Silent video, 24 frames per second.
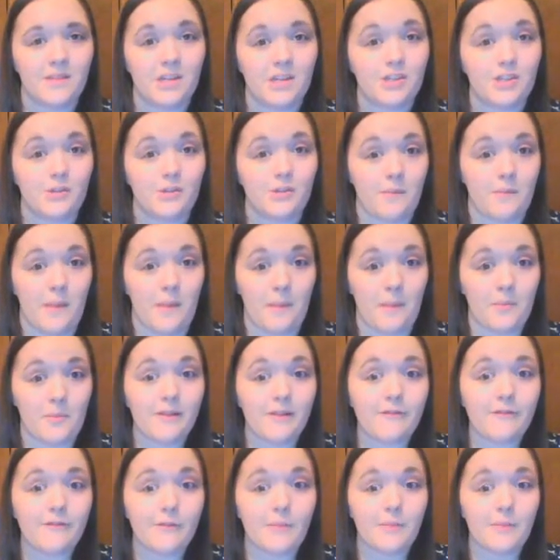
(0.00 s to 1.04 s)
Do you remember
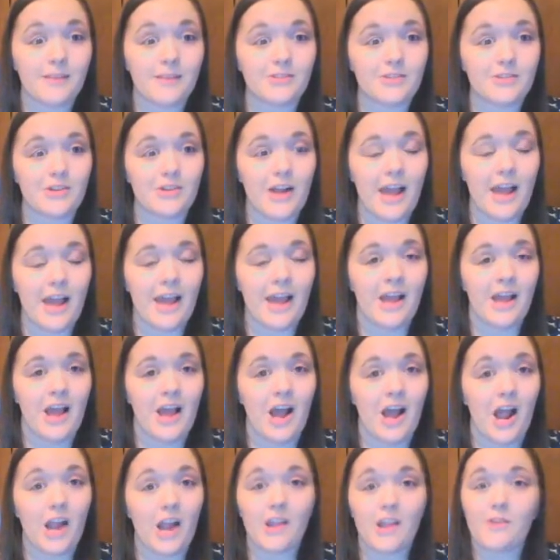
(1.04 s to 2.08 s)
it from yesterday?
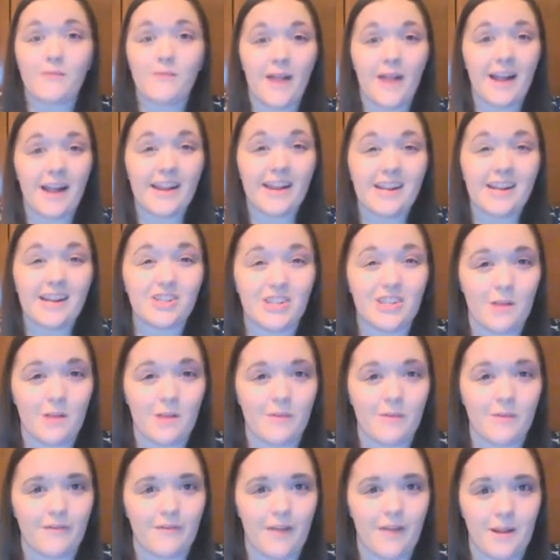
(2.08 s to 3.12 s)
Are you ready to share
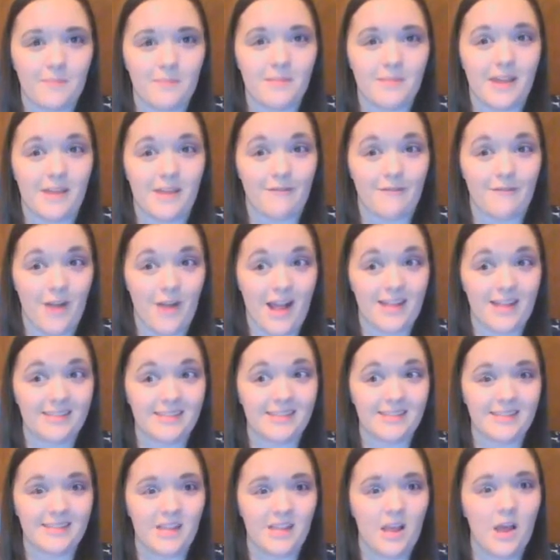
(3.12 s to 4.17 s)
with family and
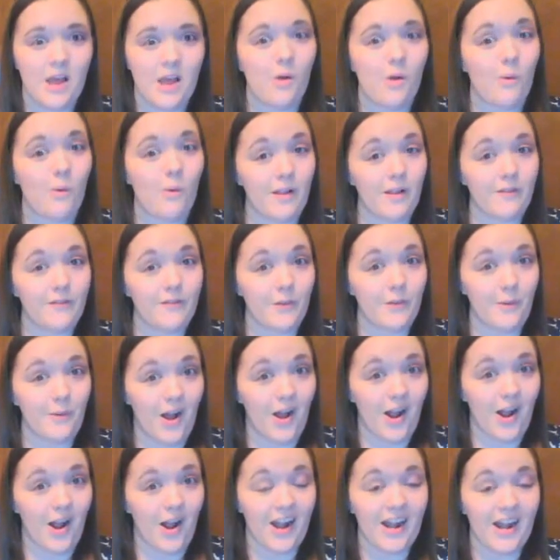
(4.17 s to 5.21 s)
friends? Well, if you
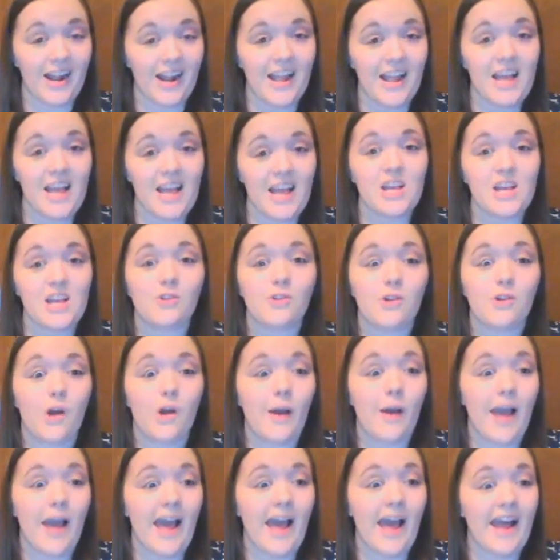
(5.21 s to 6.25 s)
are, you'll
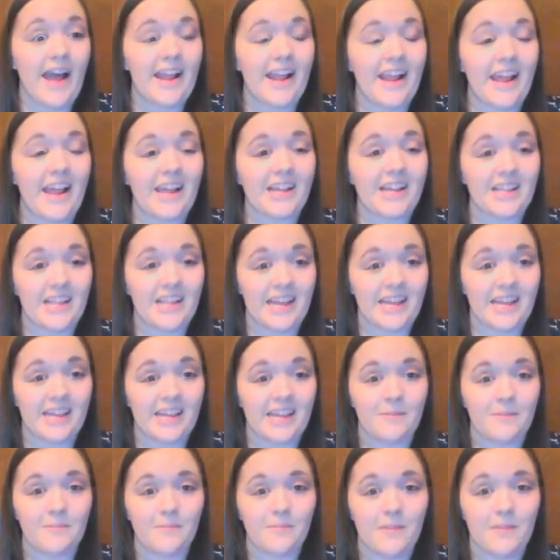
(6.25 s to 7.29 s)
go ahead and
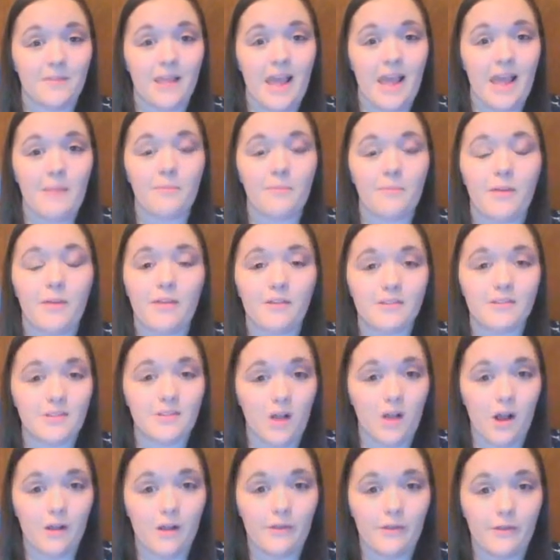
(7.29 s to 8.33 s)
click and play the
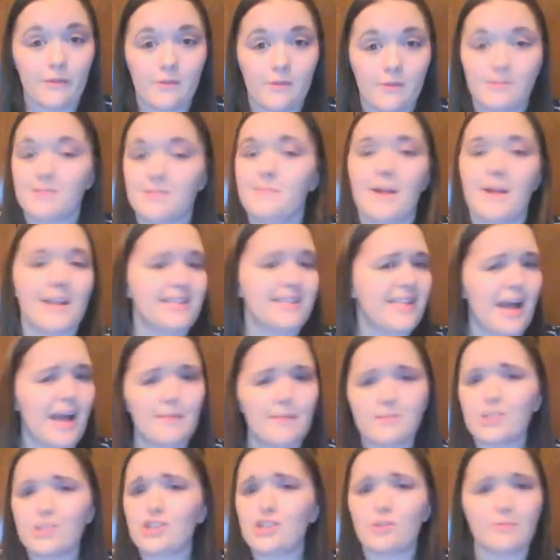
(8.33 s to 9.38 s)
song through as many
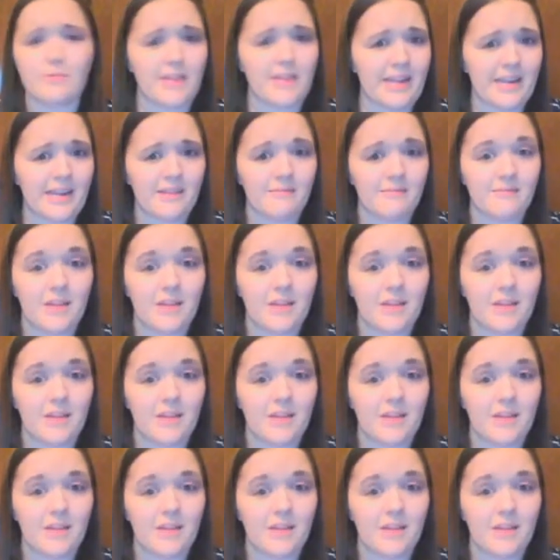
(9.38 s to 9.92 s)
times as you need.